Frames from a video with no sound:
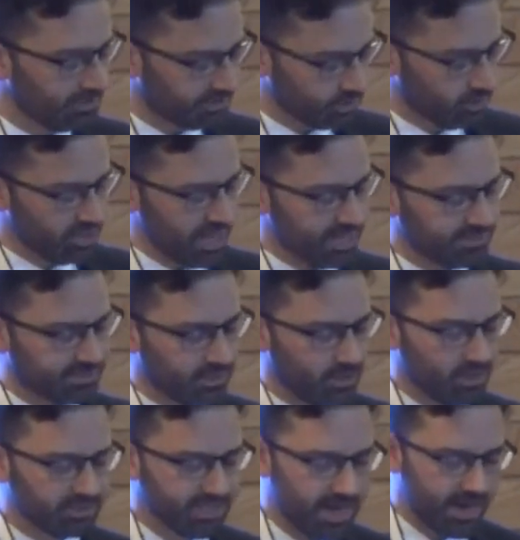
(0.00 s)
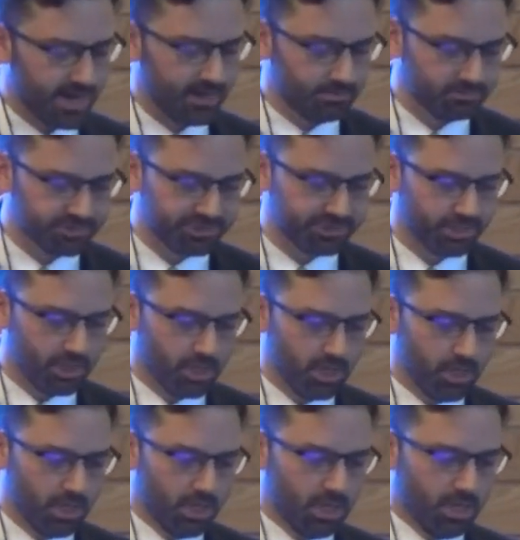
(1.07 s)
And so, yes, there are times
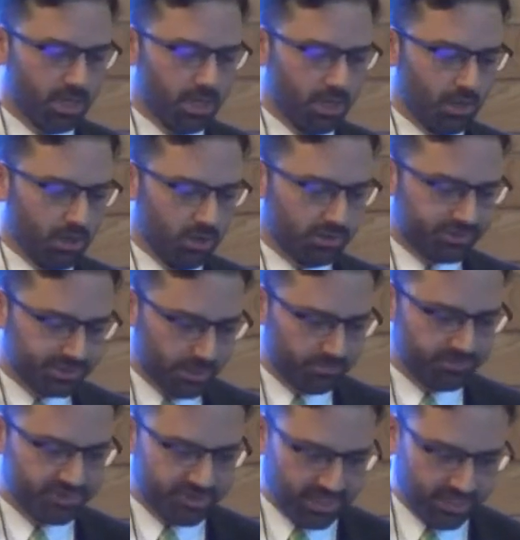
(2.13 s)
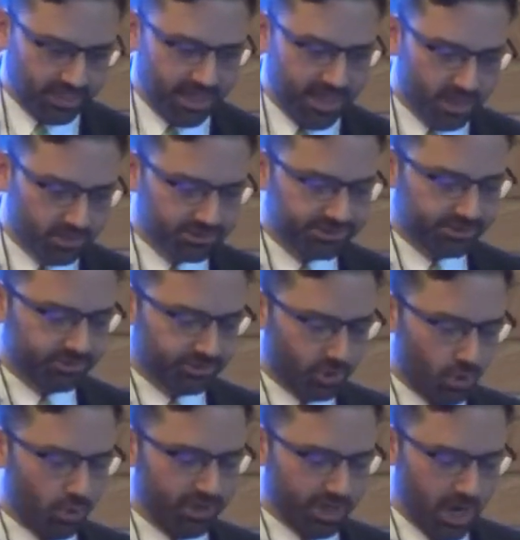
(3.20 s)
something else is
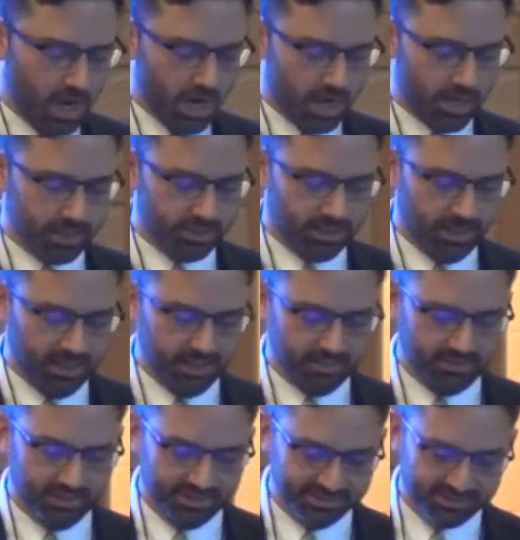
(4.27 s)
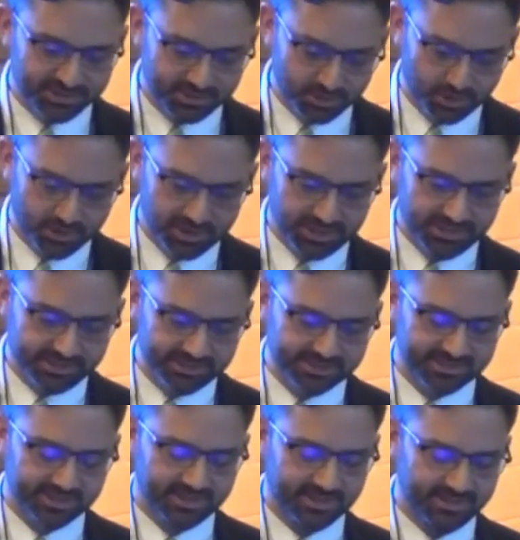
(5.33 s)
going on in these
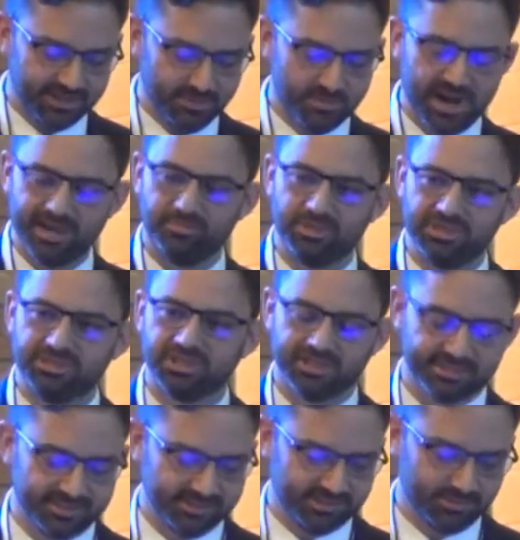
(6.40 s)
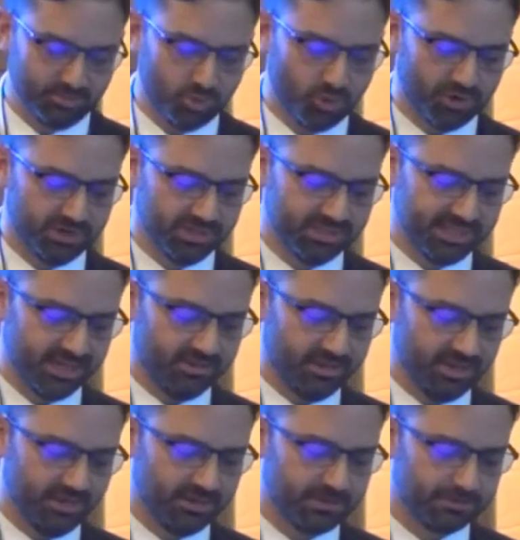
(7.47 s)
stories that might be just as important, I
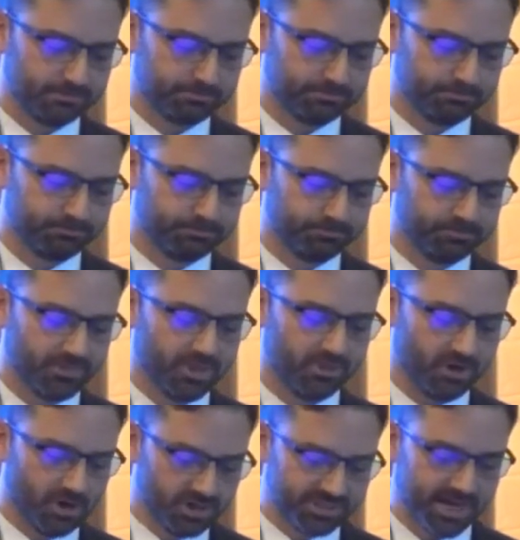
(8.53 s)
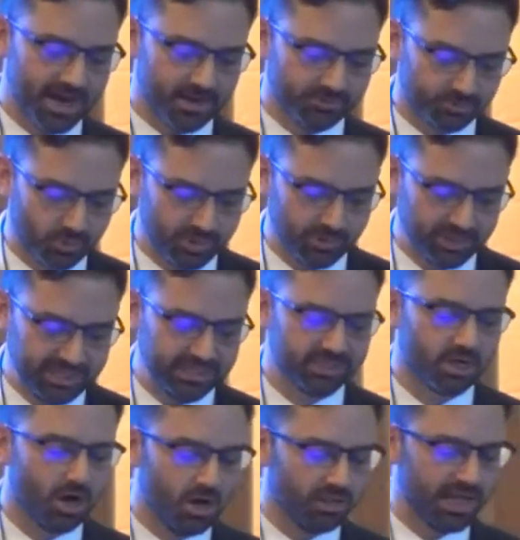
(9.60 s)
think. There are times when we
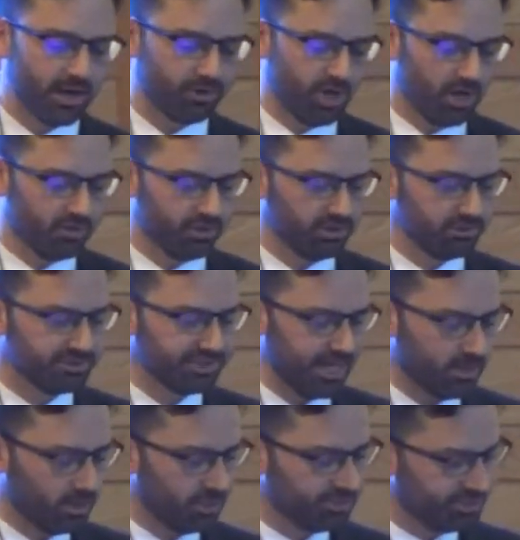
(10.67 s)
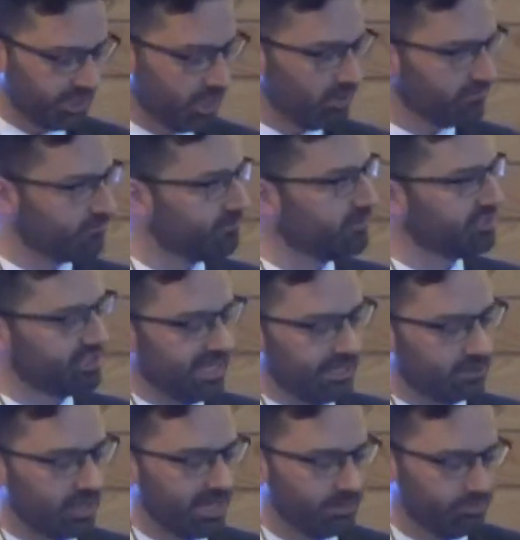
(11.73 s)
need to call out others and ourselves for
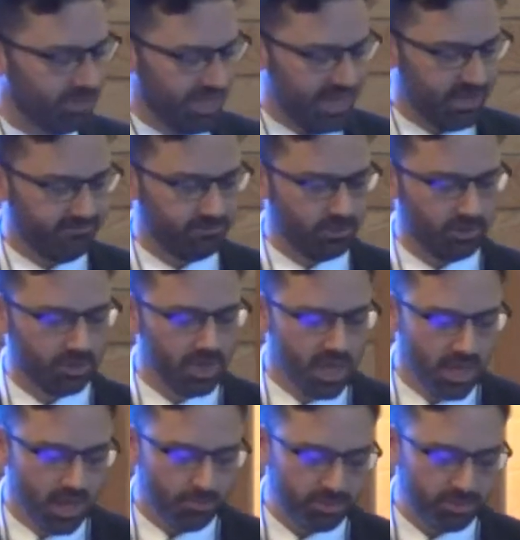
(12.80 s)
snake-like behavior.